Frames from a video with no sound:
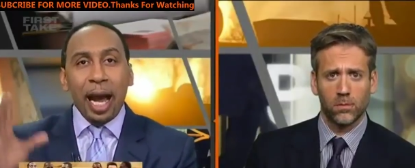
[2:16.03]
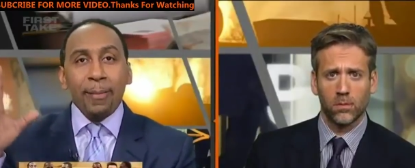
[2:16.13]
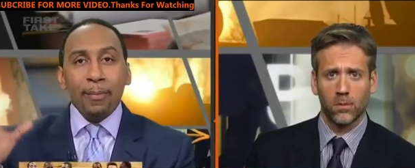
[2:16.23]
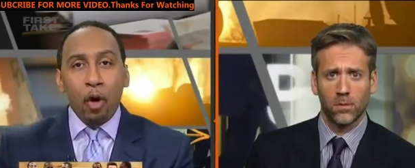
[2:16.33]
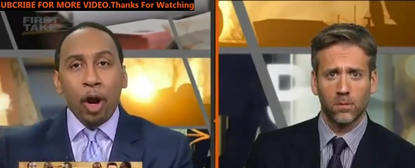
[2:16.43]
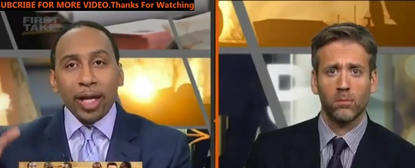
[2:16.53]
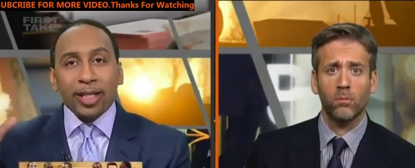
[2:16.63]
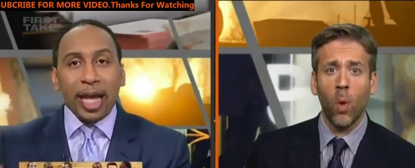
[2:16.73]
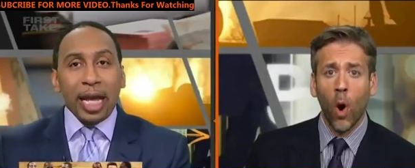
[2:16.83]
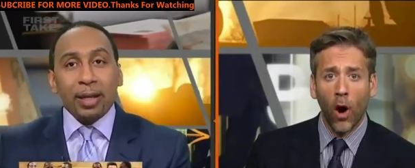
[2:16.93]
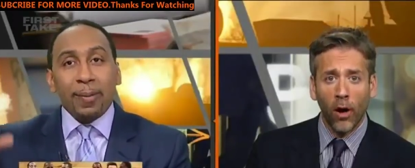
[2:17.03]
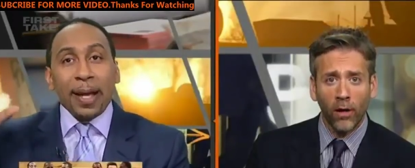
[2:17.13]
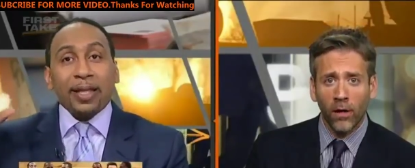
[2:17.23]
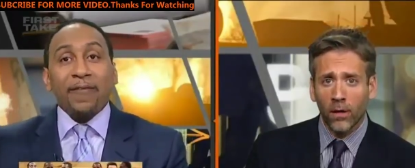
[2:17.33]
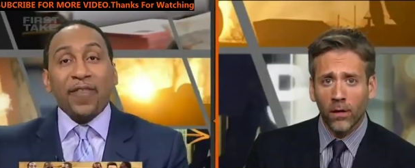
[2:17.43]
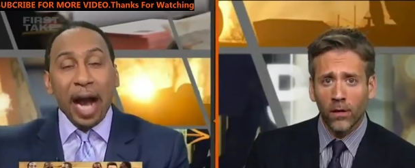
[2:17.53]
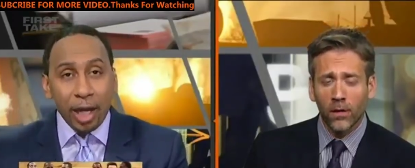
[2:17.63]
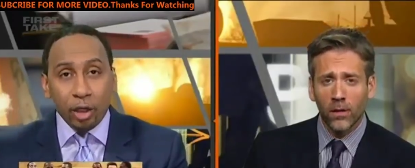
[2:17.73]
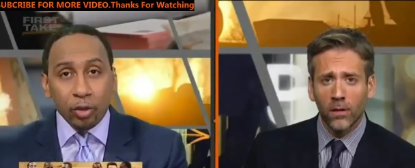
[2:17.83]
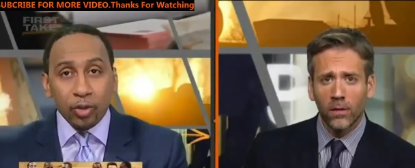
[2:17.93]
Speaker 1: but I'm not excited at all about
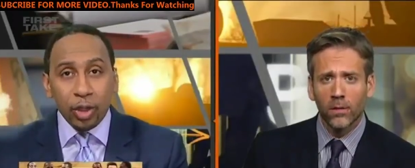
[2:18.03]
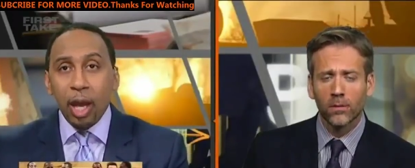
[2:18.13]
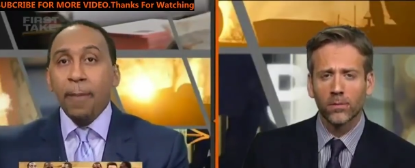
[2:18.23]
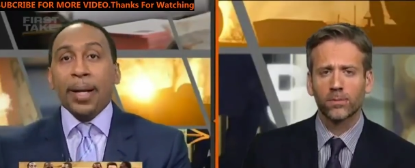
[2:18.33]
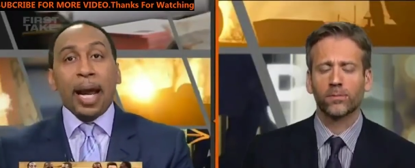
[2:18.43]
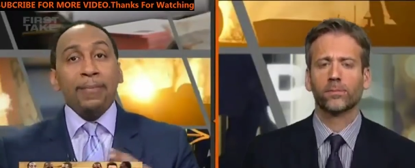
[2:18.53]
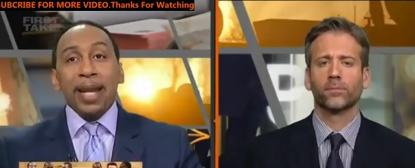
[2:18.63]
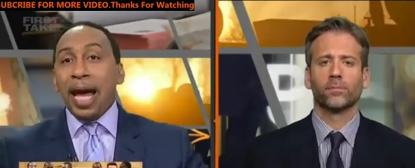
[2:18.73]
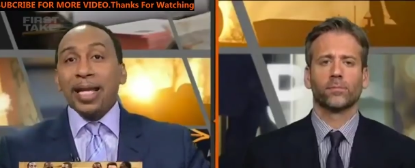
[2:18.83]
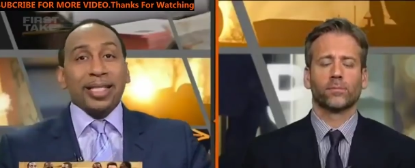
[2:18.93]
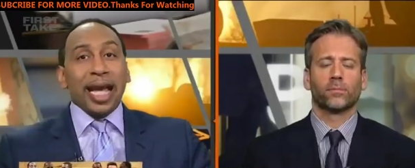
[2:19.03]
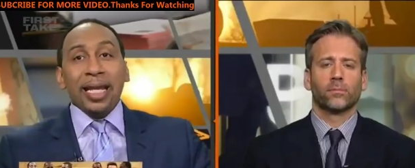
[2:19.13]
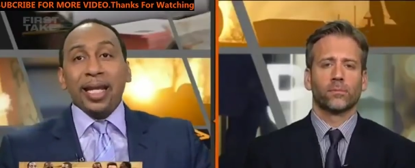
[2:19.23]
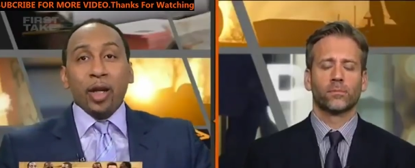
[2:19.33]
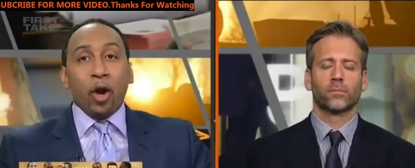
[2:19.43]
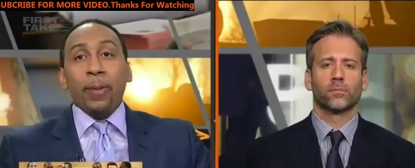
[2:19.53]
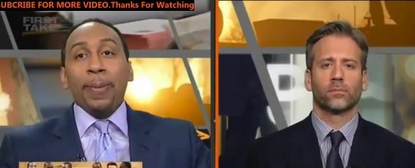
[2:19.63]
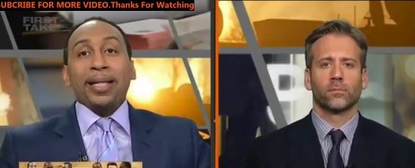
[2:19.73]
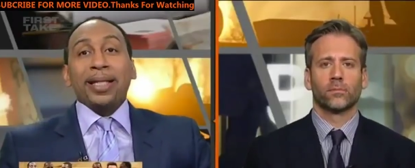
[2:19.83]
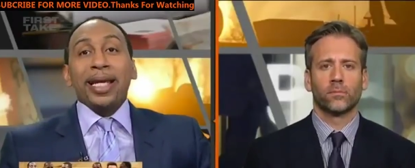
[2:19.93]
the Eastern Conference. I'm excited
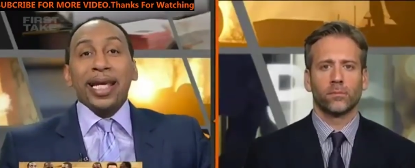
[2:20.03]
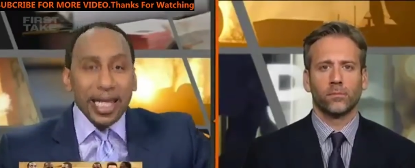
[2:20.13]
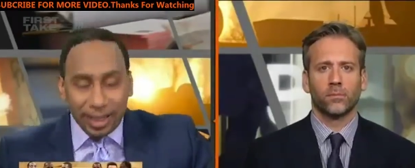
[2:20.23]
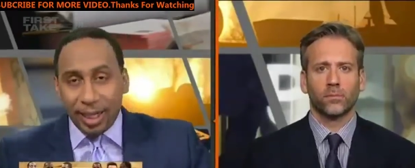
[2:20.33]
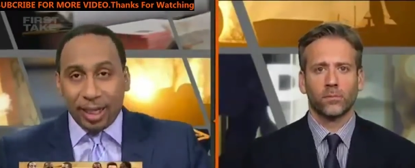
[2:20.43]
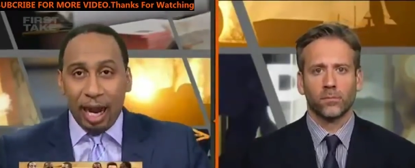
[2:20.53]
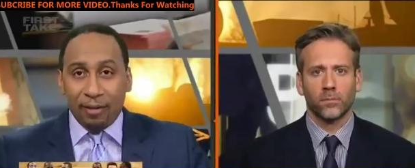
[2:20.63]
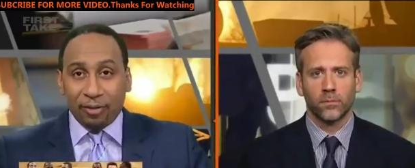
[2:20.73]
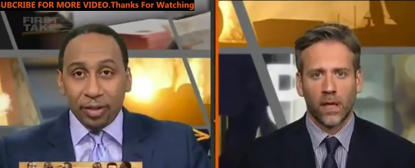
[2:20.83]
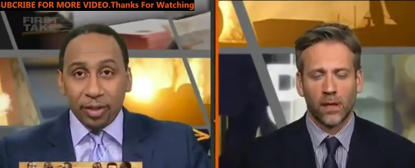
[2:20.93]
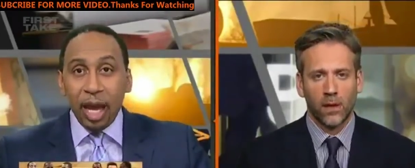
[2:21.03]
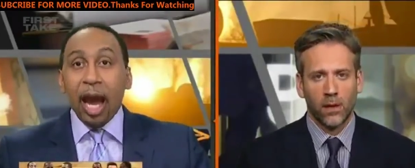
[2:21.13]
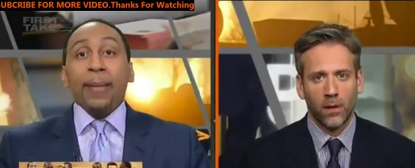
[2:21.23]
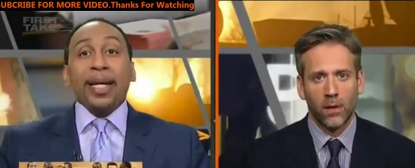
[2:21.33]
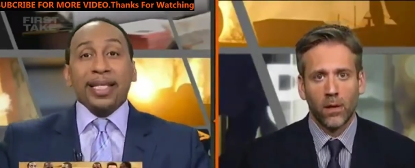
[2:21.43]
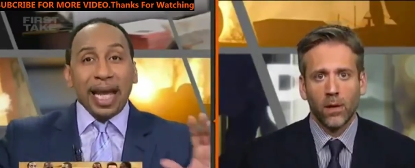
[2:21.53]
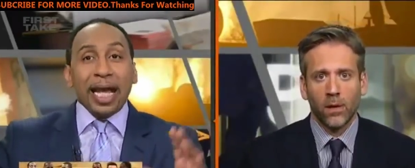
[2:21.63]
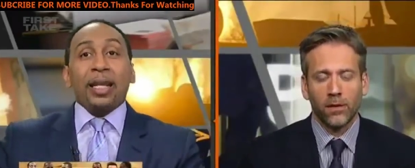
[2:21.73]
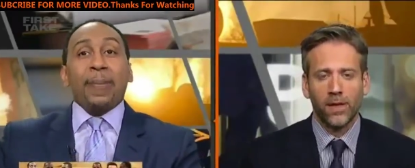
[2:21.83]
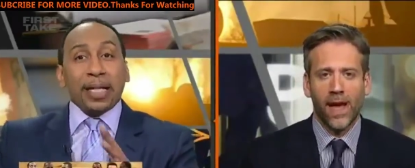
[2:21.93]
about the, the potential of the is, finals.
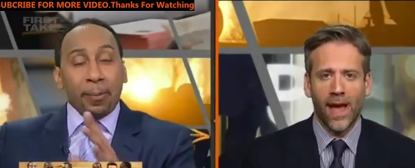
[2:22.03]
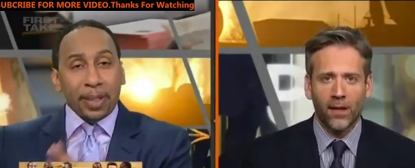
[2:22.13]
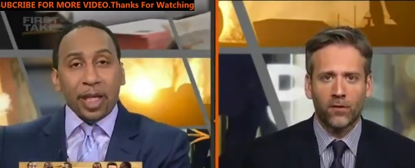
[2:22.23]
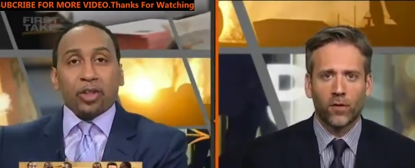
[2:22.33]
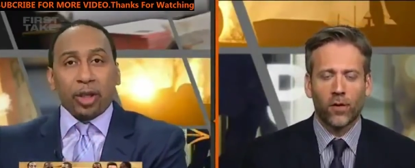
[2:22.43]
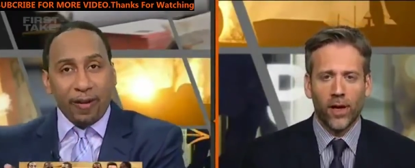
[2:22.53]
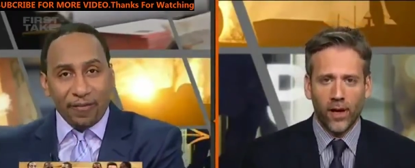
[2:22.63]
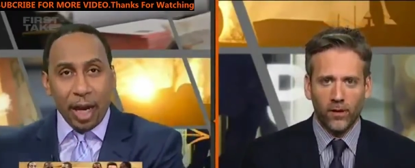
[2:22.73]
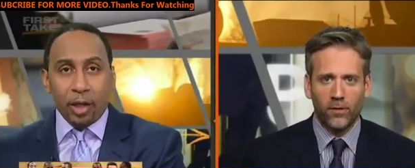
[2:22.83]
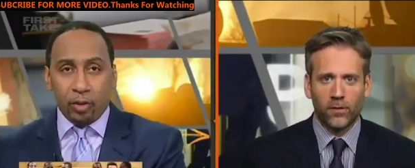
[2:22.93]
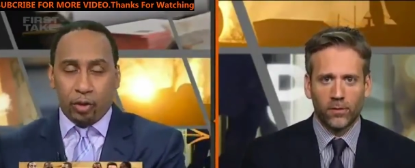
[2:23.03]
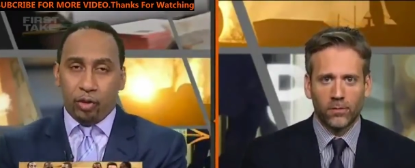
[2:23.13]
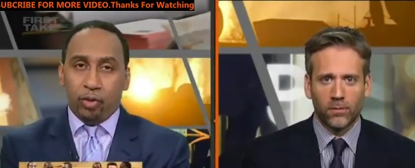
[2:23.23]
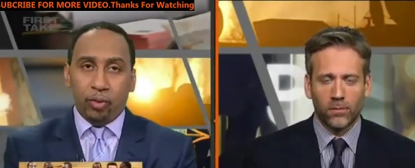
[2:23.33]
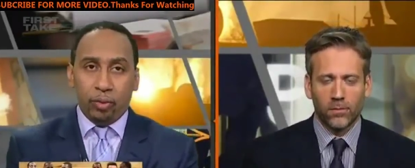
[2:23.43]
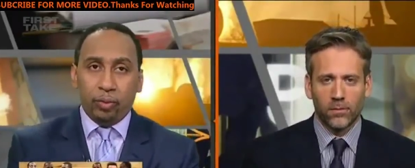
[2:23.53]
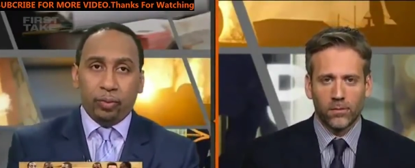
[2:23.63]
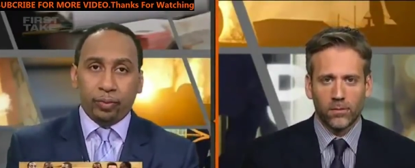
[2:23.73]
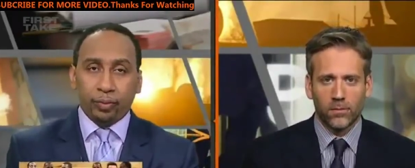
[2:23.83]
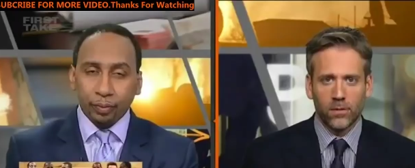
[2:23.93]
Speaker 2: The answer is
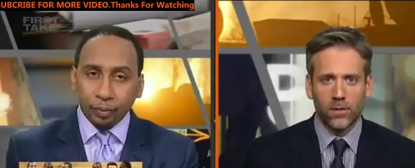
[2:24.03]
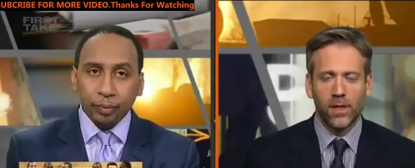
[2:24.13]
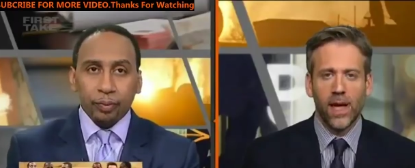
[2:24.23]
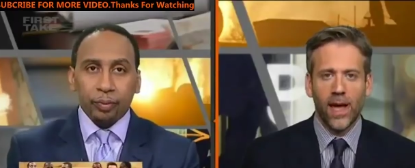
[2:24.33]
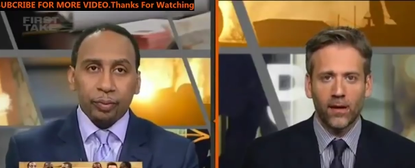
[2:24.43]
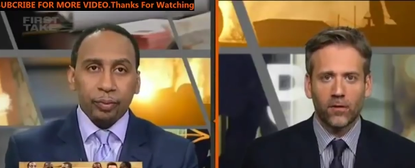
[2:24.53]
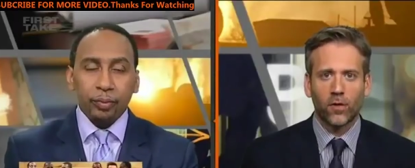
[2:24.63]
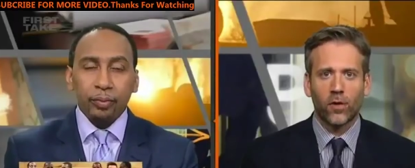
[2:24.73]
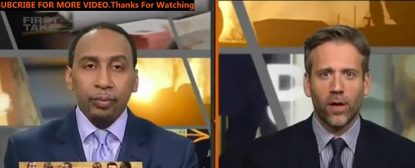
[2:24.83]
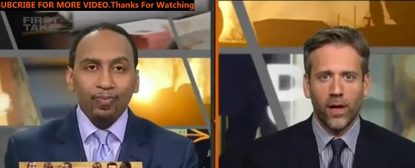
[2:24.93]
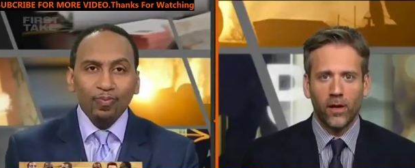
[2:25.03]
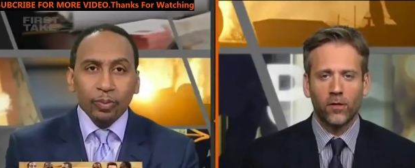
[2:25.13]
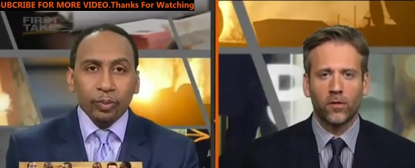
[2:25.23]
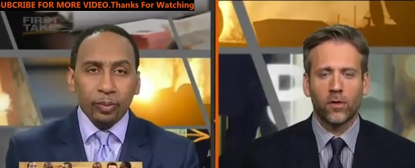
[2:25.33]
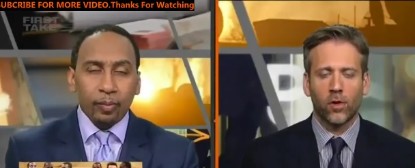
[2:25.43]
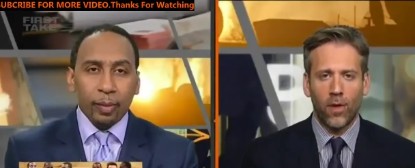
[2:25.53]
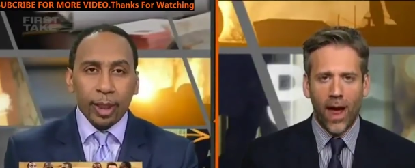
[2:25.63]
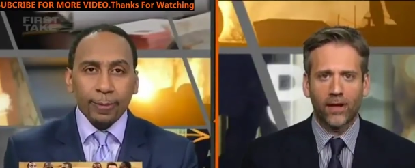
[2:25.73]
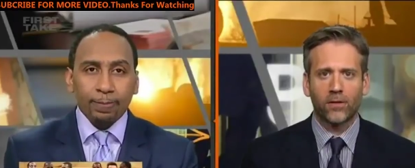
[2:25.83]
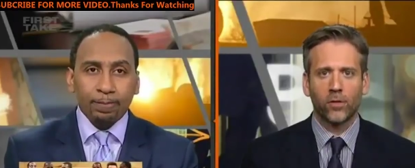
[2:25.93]
correct. You should be more excited about the
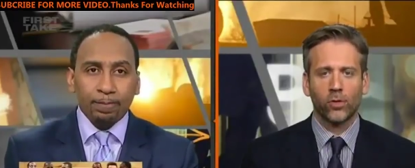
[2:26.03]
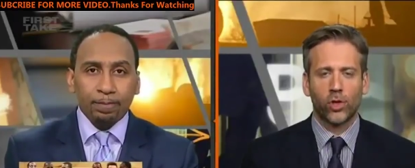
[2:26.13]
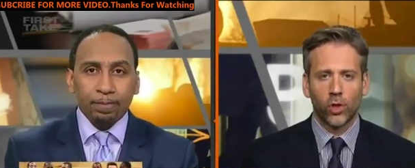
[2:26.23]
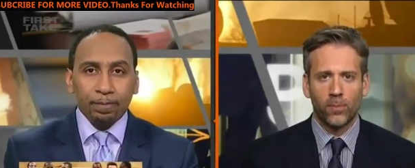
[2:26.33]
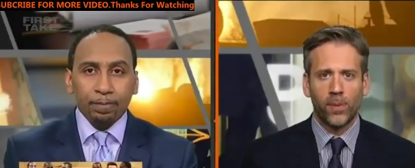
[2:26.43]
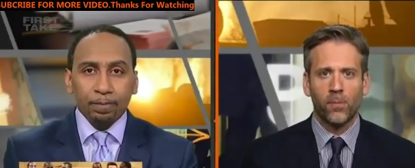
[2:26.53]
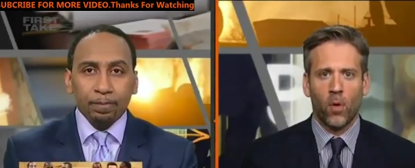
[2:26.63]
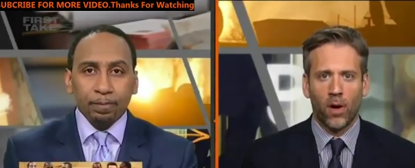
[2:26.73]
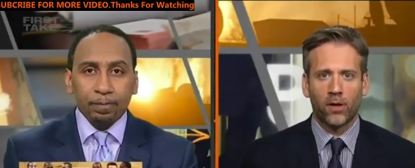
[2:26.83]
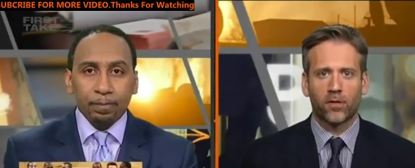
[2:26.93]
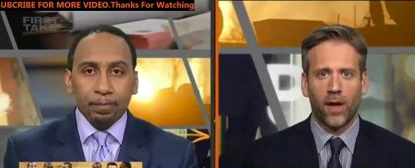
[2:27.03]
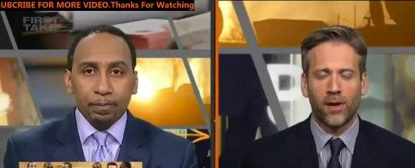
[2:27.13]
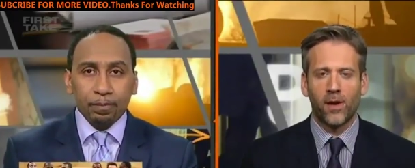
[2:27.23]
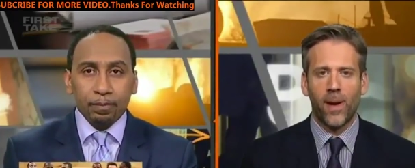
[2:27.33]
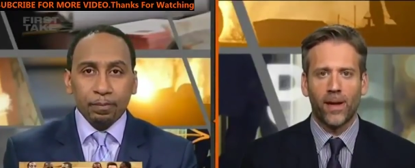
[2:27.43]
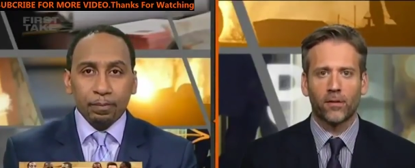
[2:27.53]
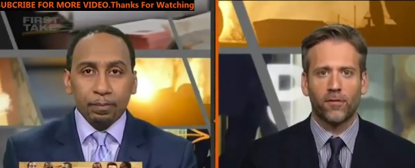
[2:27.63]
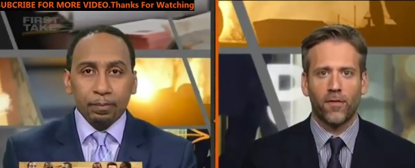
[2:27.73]
finals, but it's not because the Cavaliers have